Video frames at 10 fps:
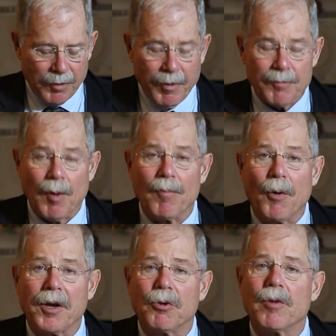it means
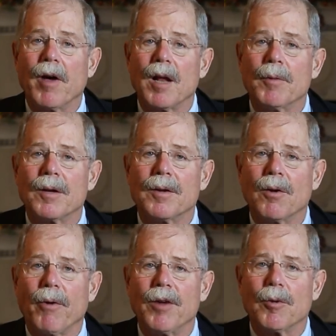promoting new development
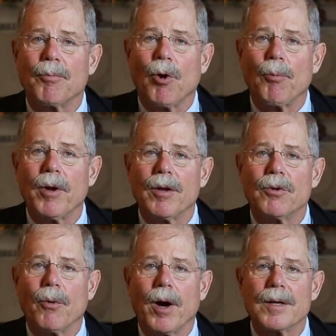in ways appropriate
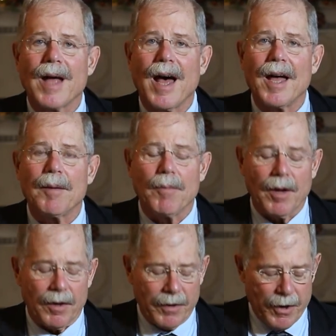to our time
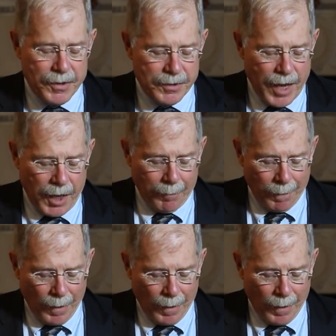and our setting.